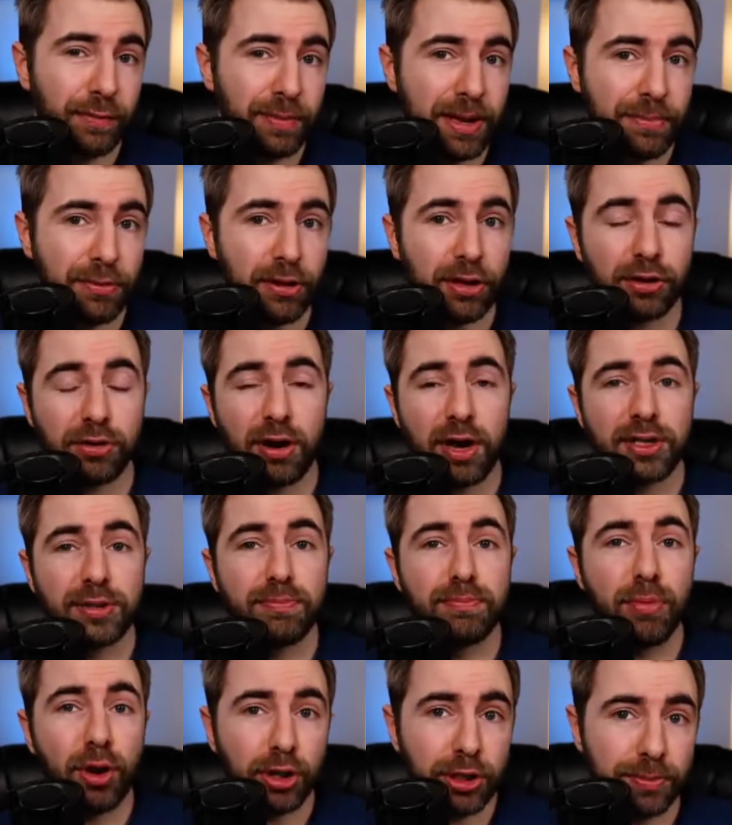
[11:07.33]
of people
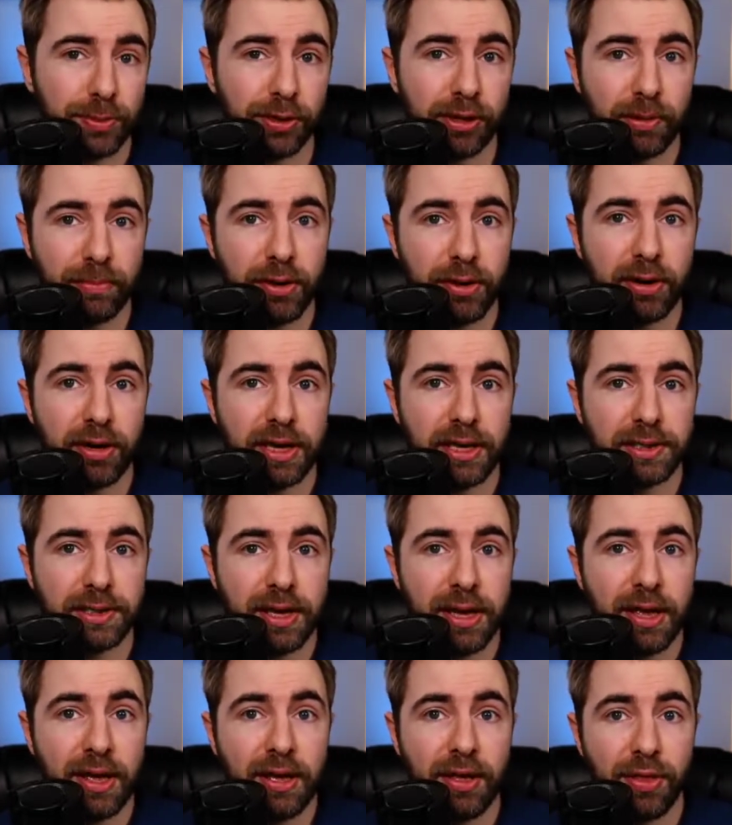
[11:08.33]
across multiple
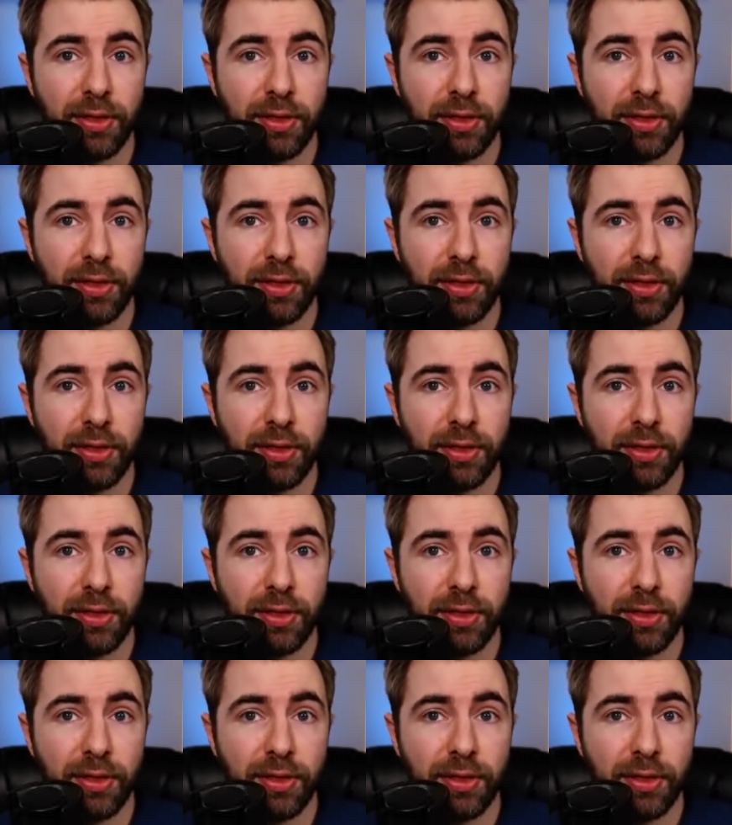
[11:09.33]
communities